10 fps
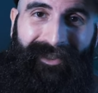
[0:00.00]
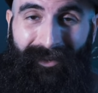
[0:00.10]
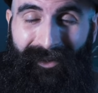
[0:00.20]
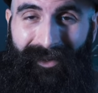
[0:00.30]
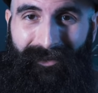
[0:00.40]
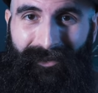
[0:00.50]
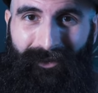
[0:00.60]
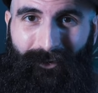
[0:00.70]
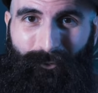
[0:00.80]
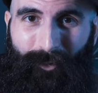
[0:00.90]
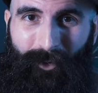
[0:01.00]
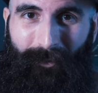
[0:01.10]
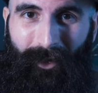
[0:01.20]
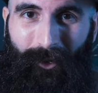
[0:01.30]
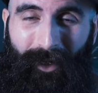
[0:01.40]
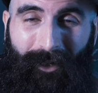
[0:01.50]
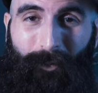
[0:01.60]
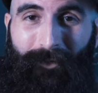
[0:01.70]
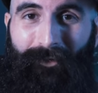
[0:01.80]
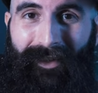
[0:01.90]
The link is in the description below, and you
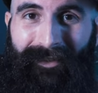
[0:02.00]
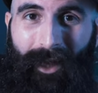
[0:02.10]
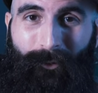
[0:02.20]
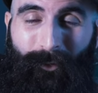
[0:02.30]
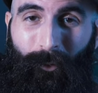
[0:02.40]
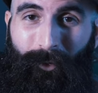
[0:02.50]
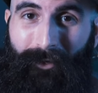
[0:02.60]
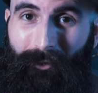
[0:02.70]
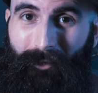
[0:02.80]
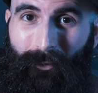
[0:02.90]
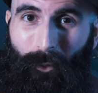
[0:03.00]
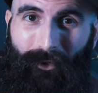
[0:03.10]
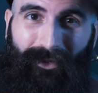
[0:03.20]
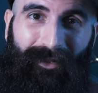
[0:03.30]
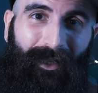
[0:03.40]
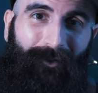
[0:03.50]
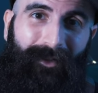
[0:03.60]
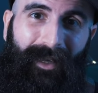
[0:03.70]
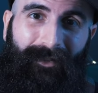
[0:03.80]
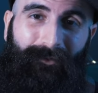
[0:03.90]
will find out all of the rewards that I
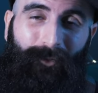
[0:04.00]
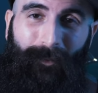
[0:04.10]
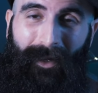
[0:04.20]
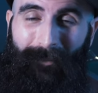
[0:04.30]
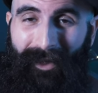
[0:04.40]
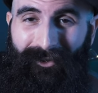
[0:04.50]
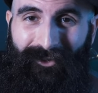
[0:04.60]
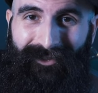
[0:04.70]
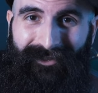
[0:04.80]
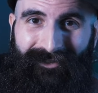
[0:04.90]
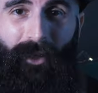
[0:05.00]
created for my patrons.